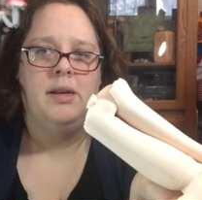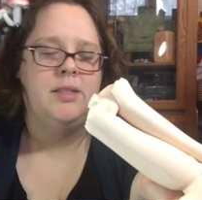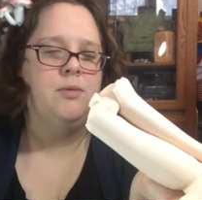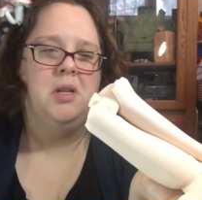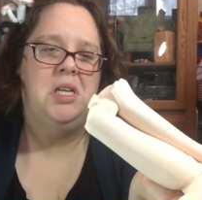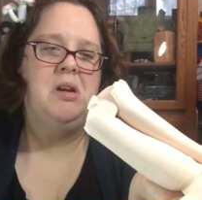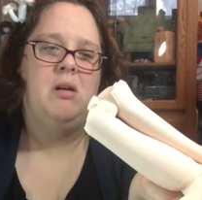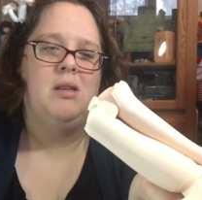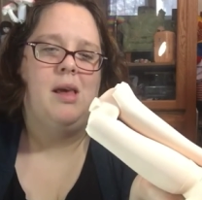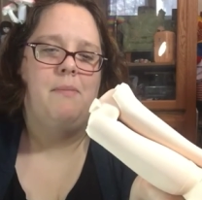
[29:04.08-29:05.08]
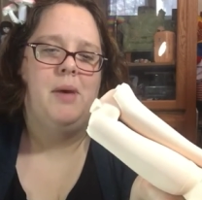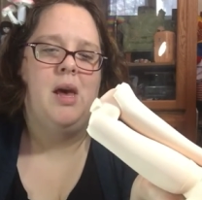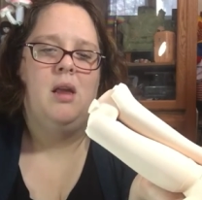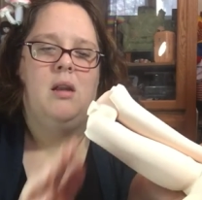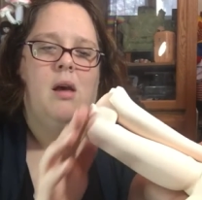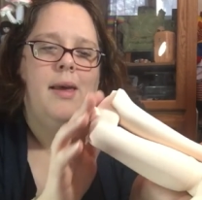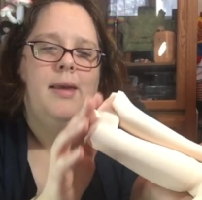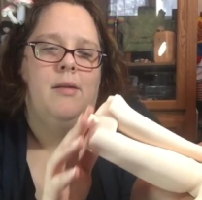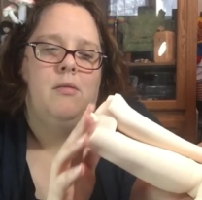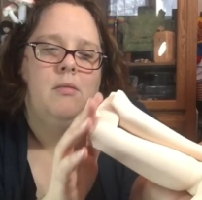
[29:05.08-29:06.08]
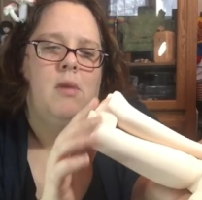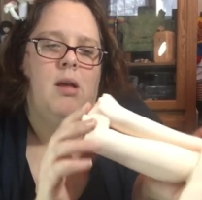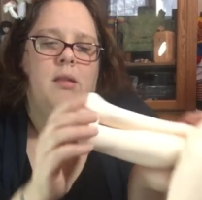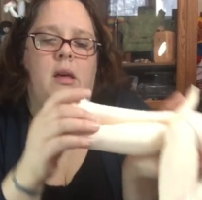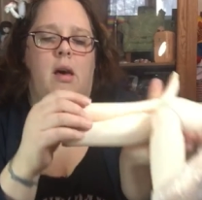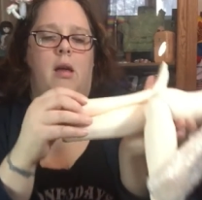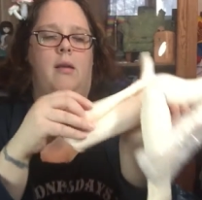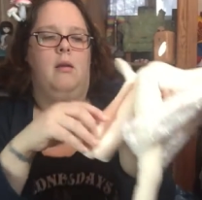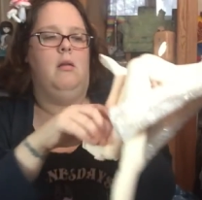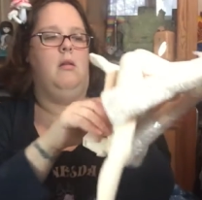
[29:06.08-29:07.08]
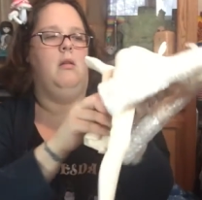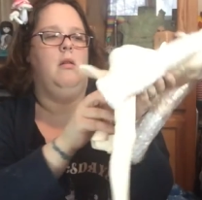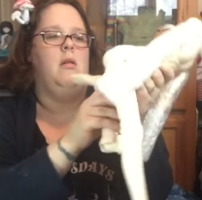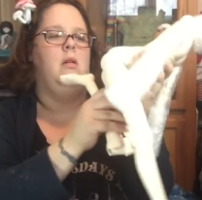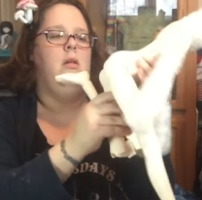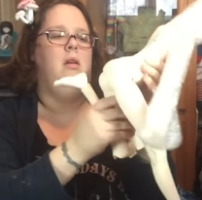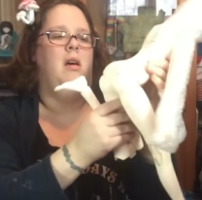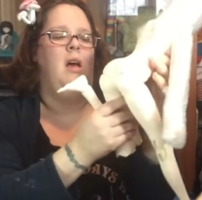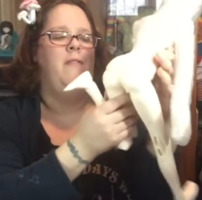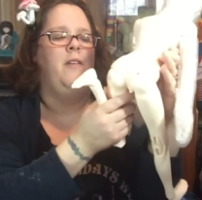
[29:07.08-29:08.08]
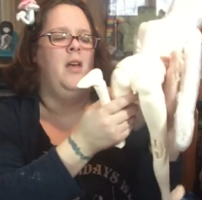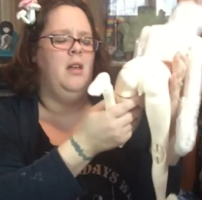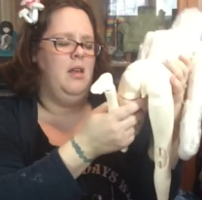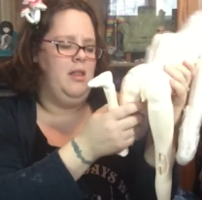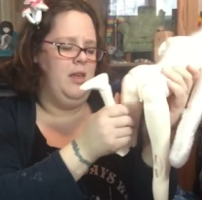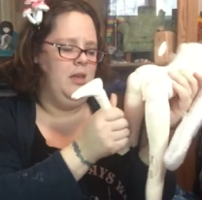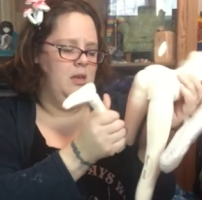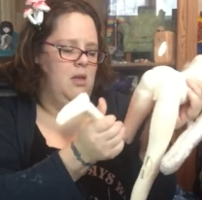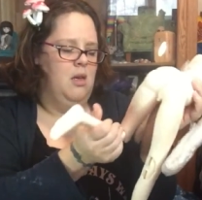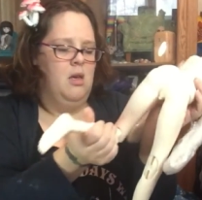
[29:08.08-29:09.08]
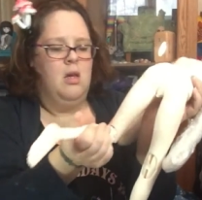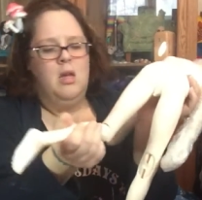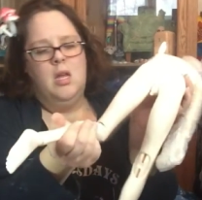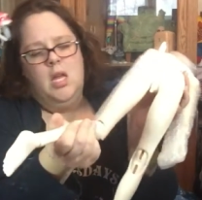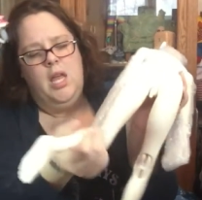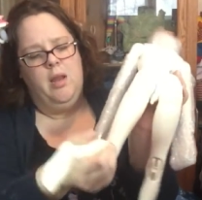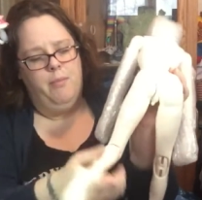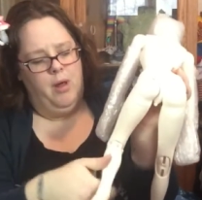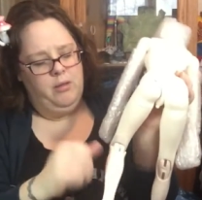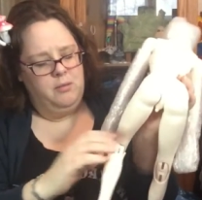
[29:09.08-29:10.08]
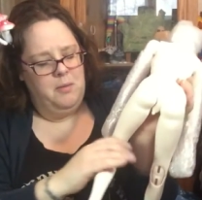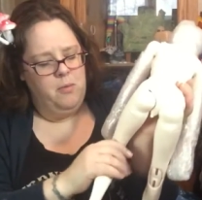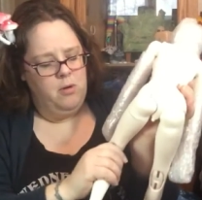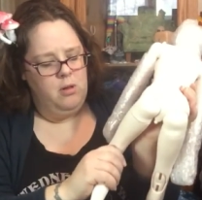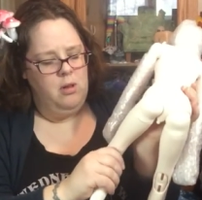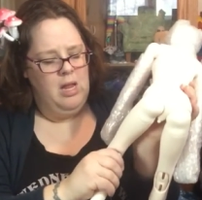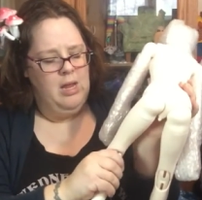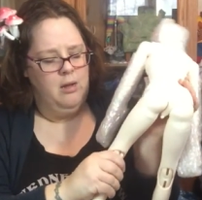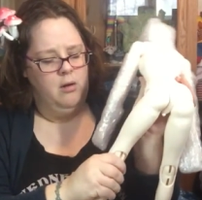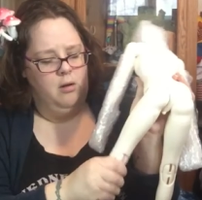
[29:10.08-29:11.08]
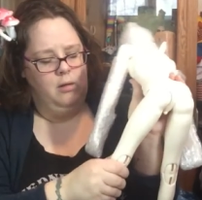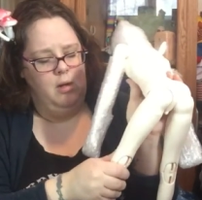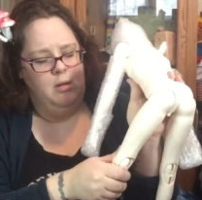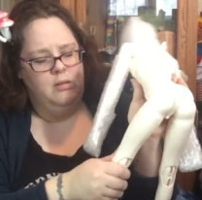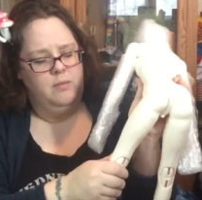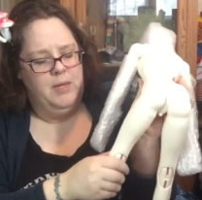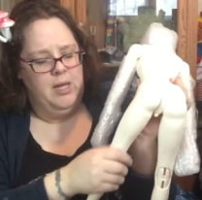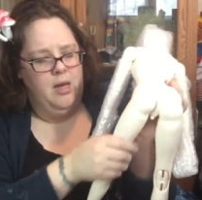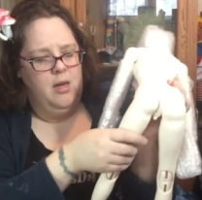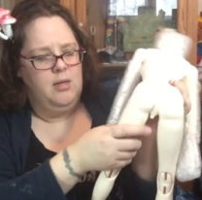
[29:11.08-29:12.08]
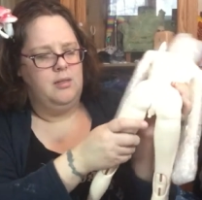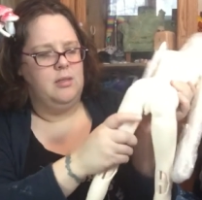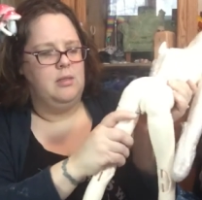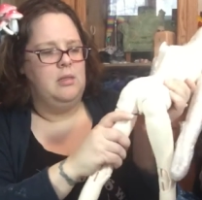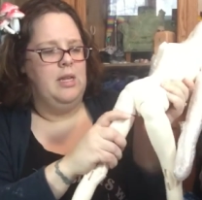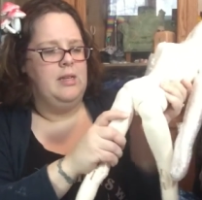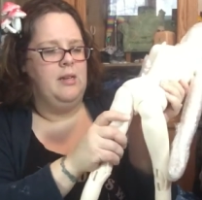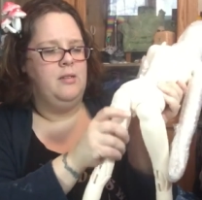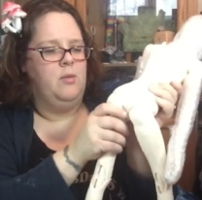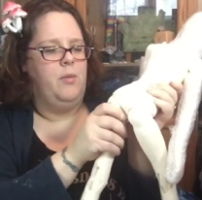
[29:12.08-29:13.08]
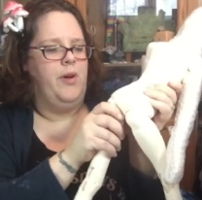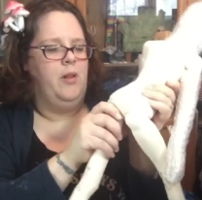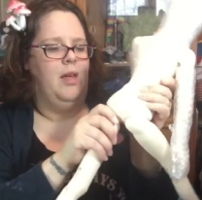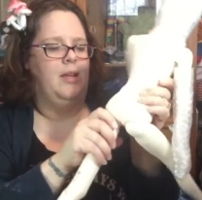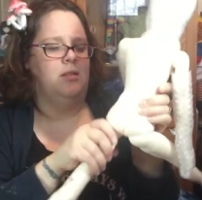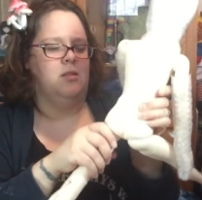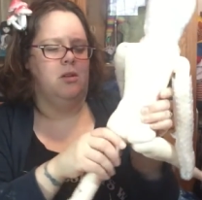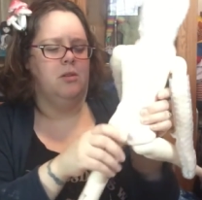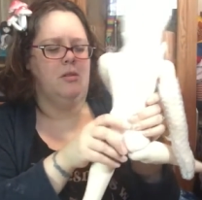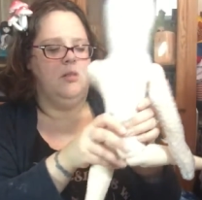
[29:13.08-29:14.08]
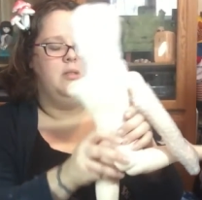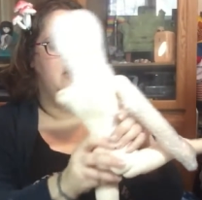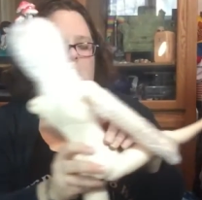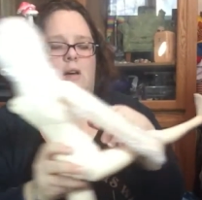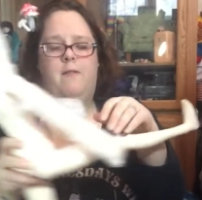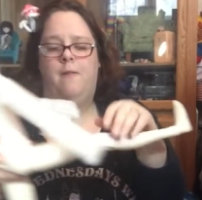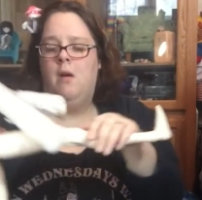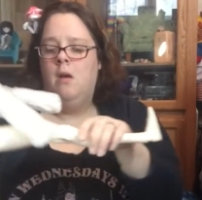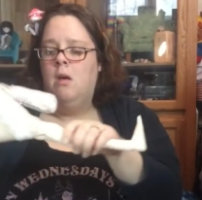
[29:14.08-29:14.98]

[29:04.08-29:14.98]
it's really not that bad. I don't mind that. I find, I think it bothers me more in, in girl dolls because they tend to wear like skirts and stuff,